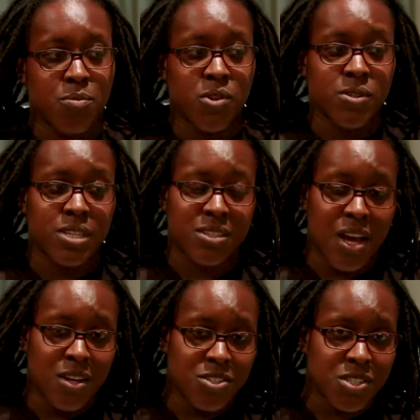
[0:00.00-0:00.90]
computer
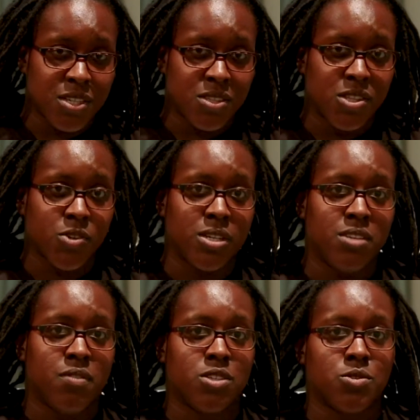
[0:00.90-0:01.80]
technology, there were
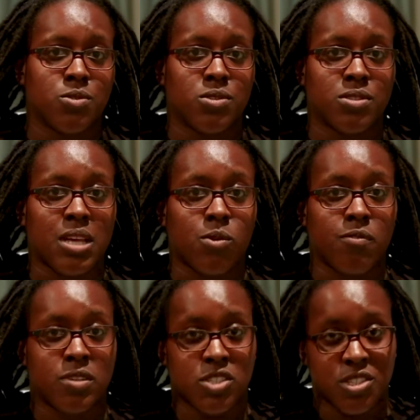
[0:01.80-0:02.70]
individuals that were
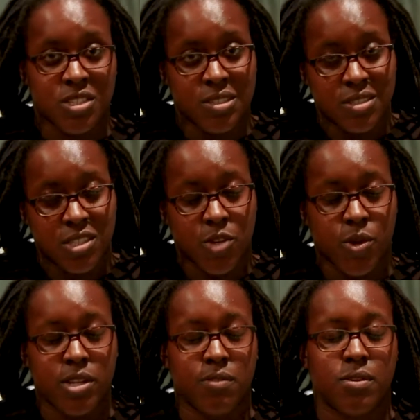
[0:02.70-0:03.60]
physicians, there
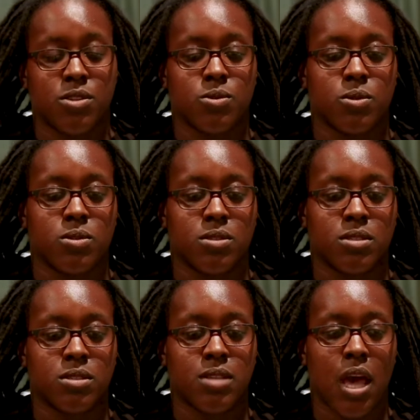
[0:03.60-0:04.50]
were
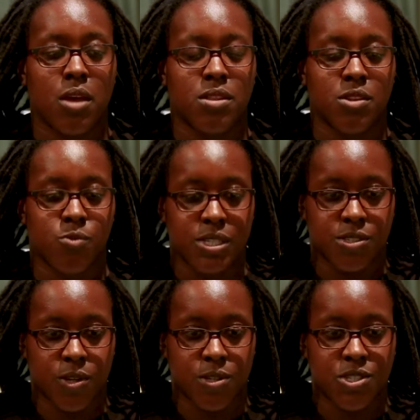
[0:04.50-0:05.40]
individuals that did
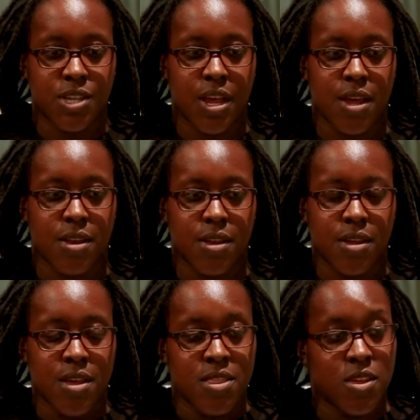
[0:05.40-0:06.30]
research, and
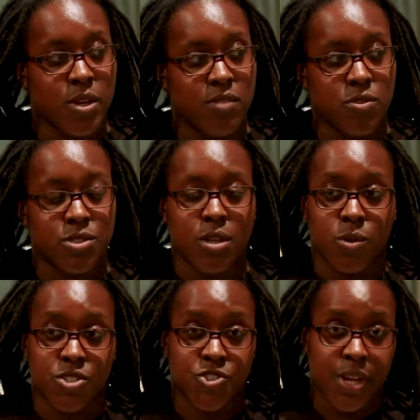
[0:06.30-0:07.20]
there were individuals that
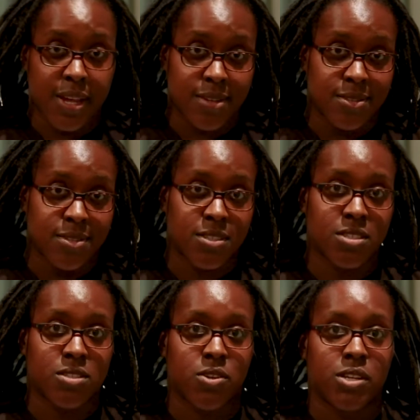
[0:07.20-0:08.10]
were
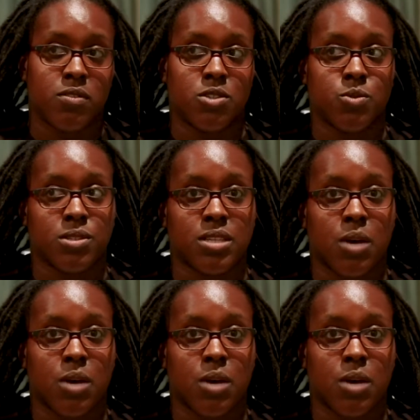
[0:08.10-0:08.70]
trans, there were individuals